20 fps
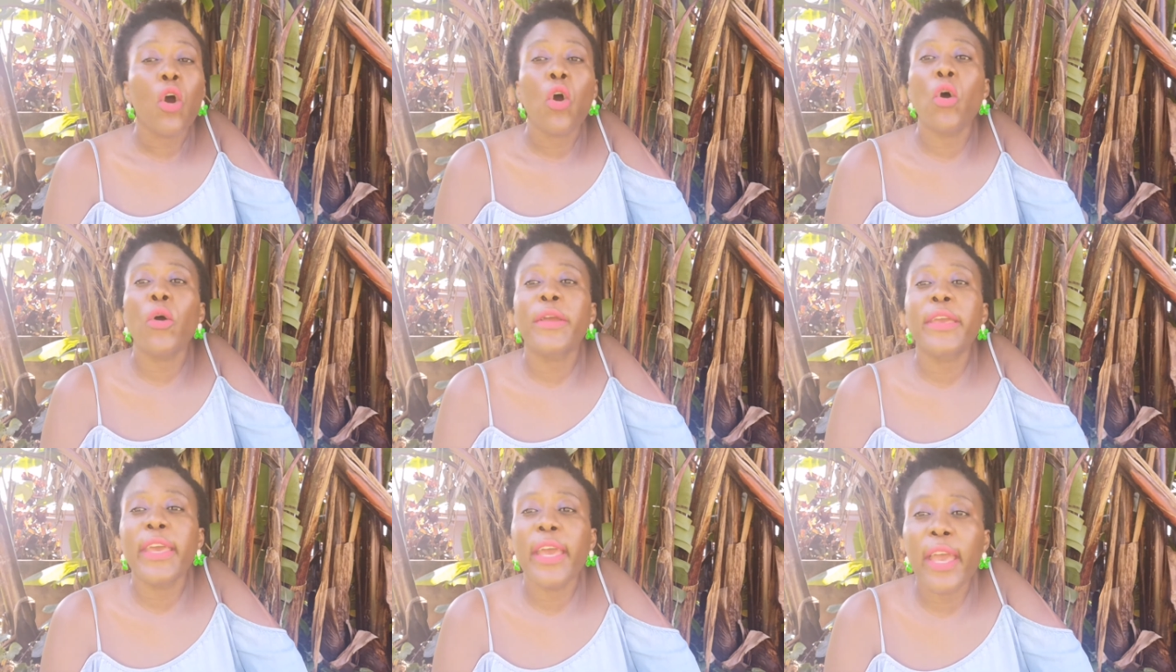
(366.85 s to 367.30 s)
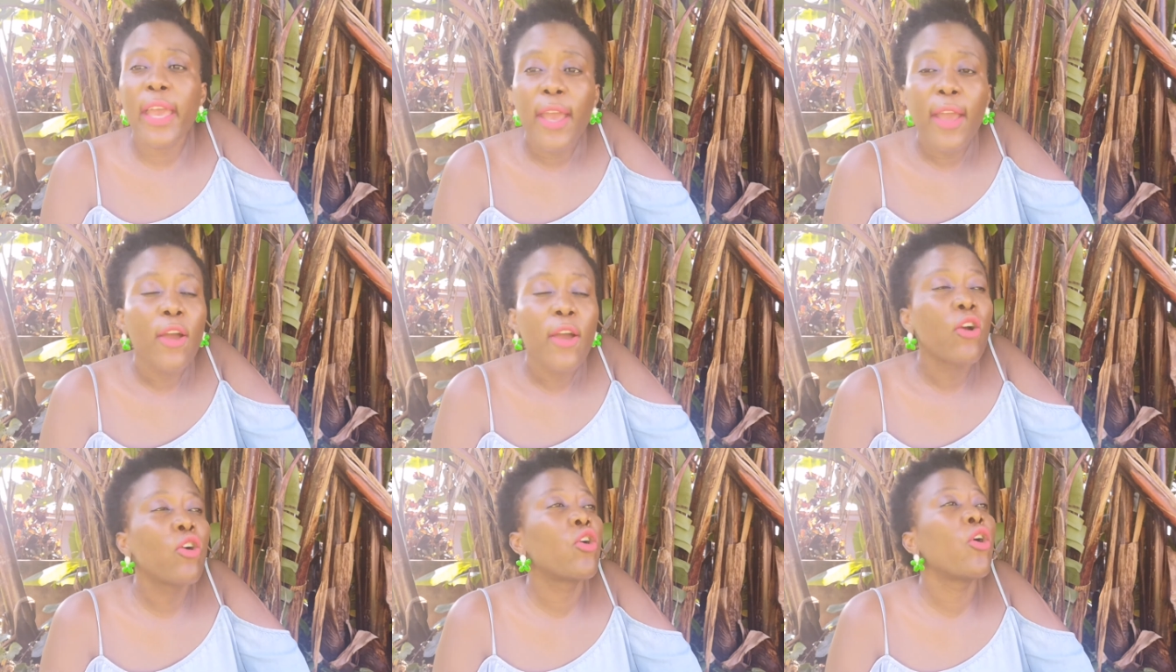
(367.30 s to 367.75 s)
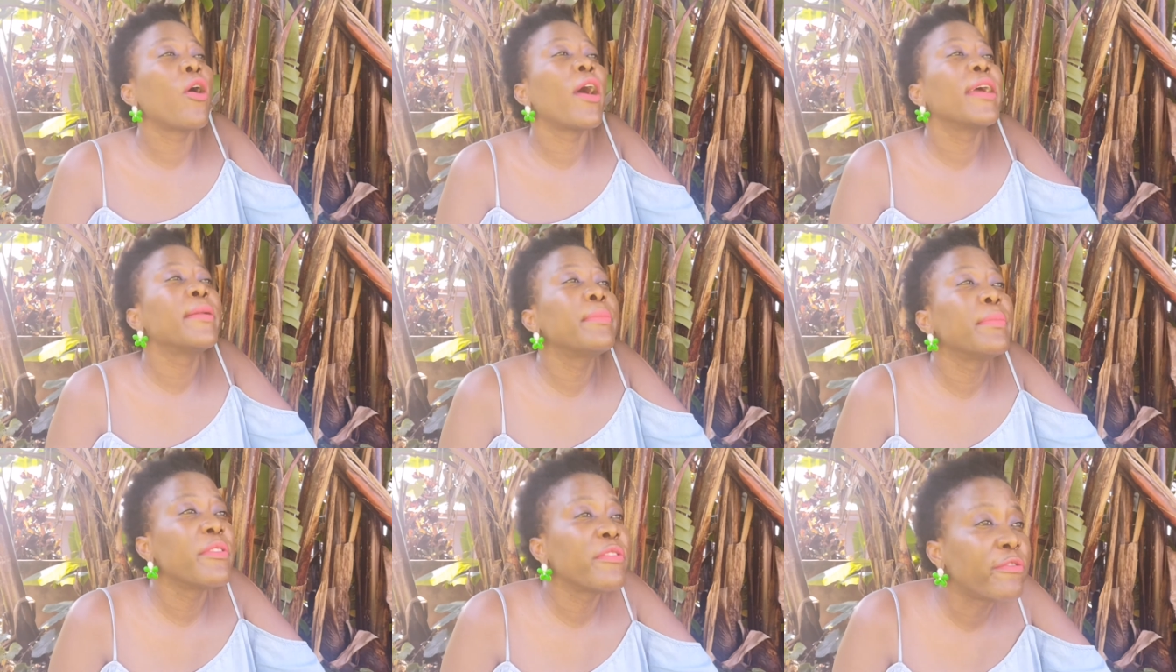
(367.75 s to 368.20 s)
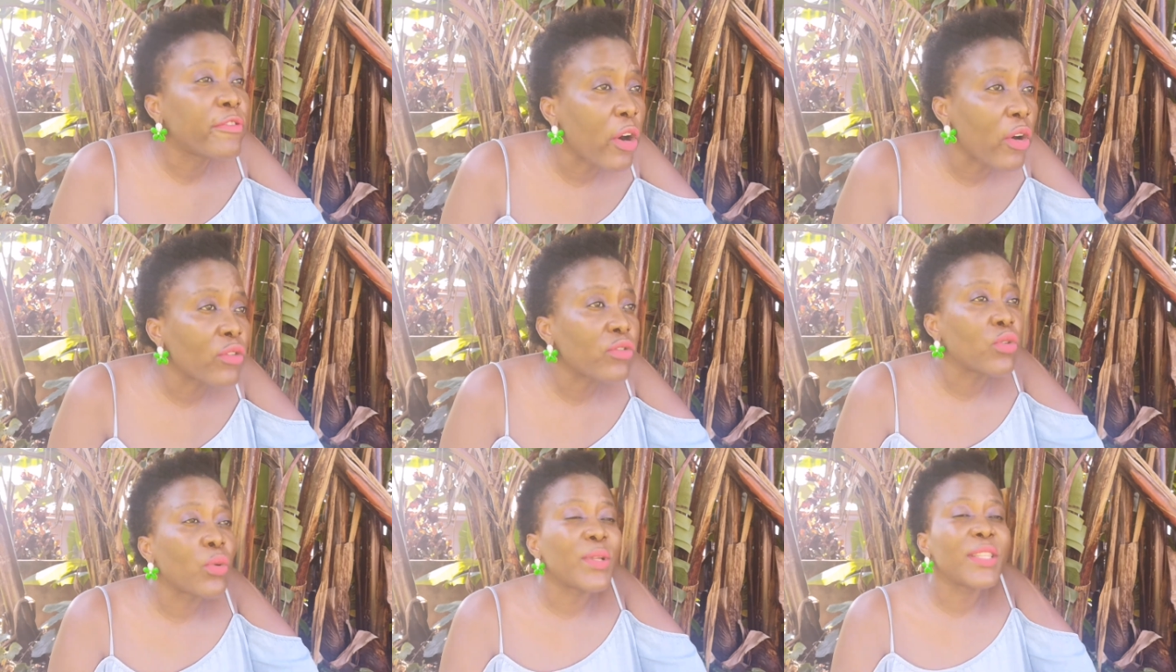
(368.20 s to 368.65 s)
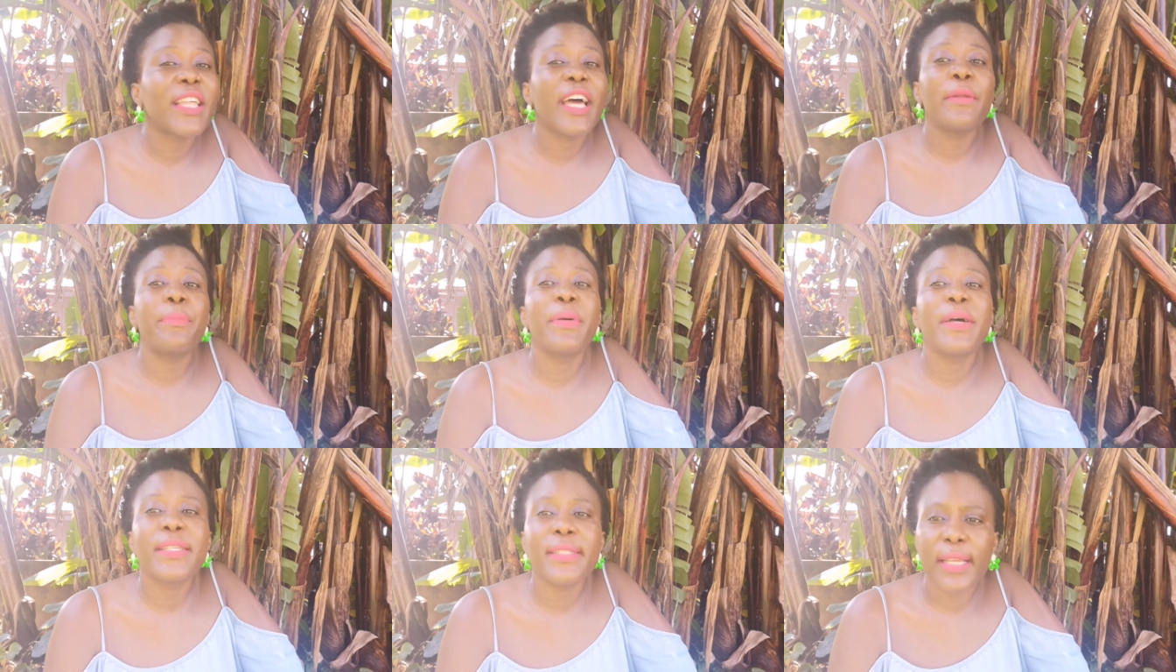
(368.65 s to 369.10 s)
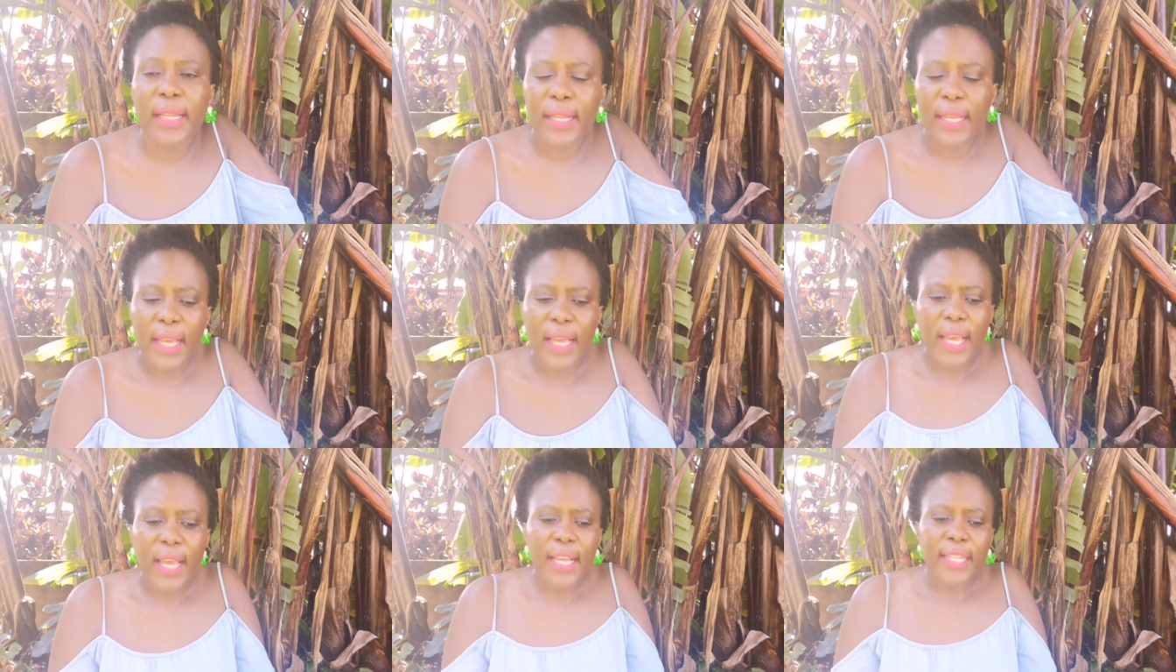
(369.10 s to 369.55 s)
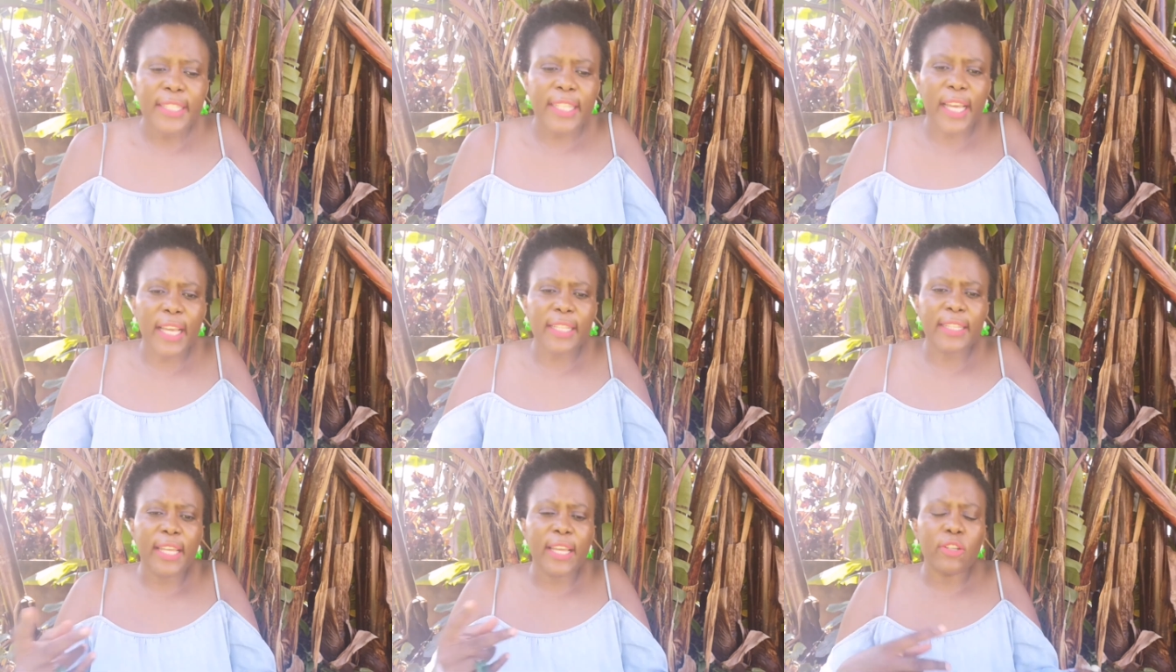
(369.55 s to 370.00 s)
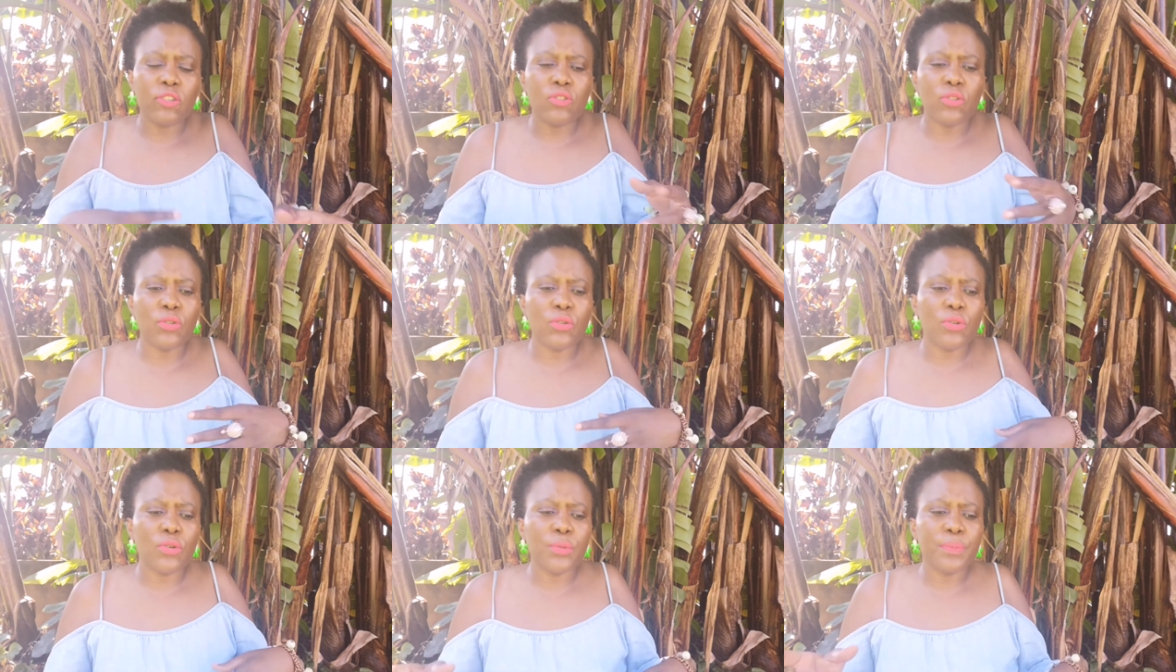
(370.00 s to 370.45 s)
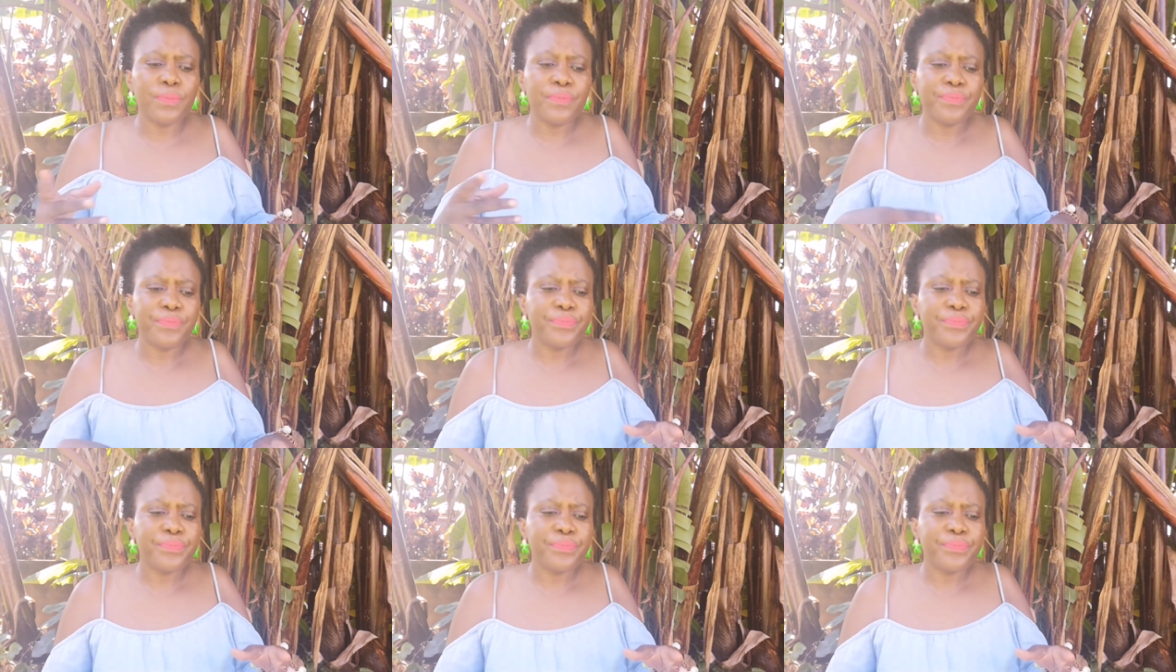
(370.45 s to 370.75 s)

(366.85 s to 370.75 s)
Okay, go and involved with that person. They do,